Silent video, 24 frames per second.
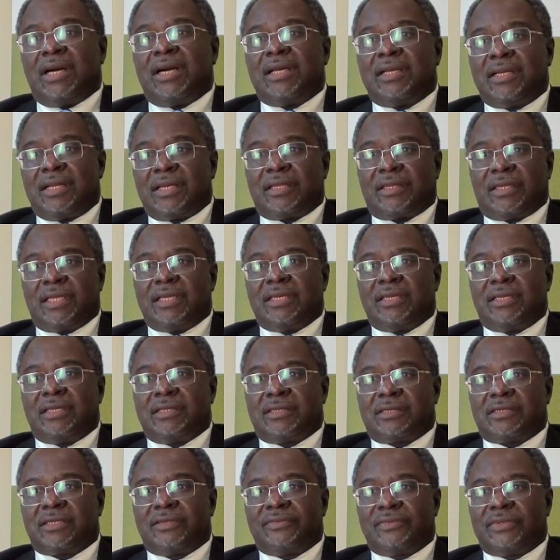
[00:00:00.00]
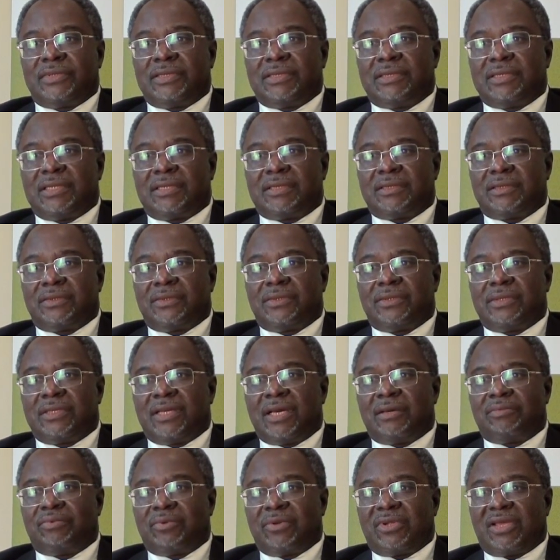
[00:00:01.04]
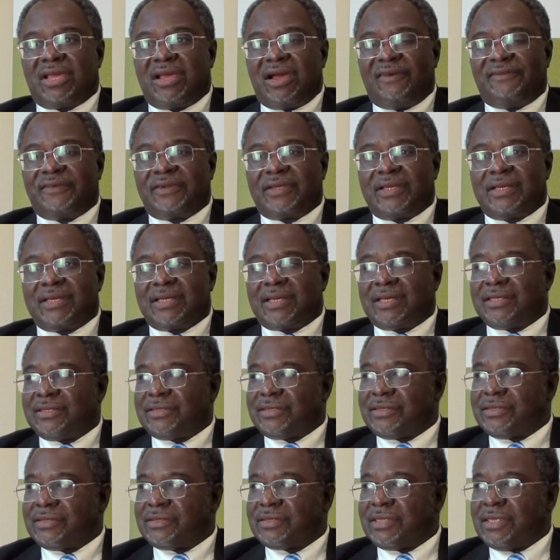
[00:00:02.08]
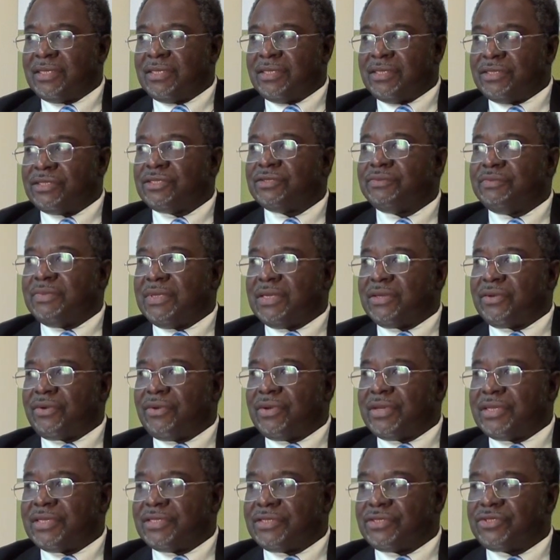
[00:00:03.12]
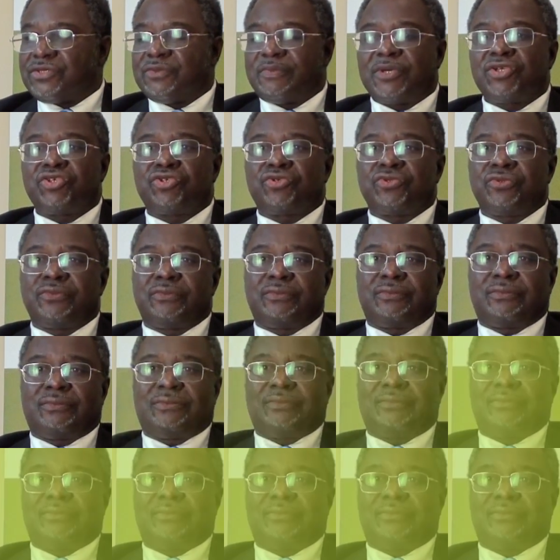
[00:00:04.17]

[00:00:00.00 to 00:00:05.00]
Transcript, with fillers: and I think it's something that all African countries should be encouraged to pursue.